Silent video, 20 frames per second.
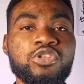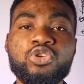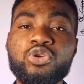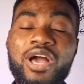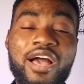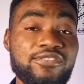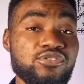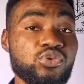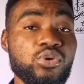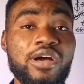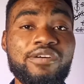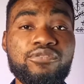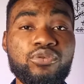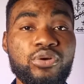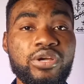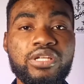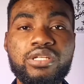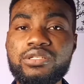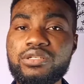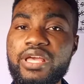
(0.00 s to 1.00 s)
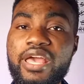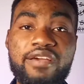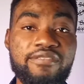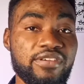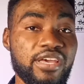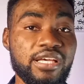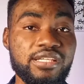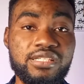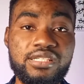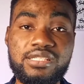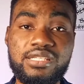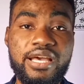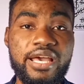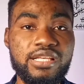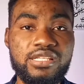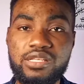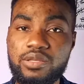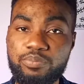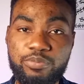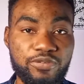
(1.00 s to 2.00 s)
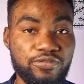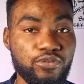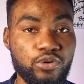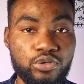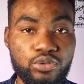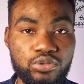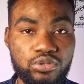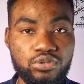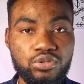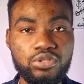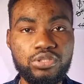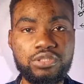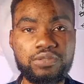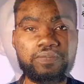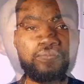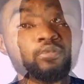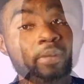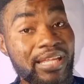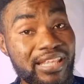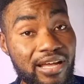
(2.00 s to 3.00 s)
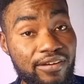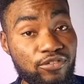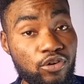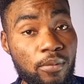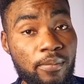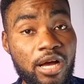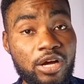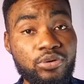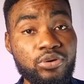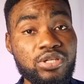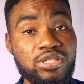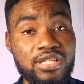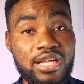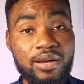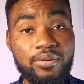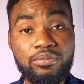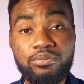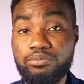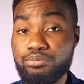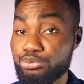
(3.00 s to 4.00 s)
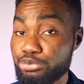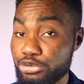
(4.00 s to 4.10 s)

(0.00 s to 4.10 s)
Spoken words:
you have to avoid heavy exercise before you study. You might have come across that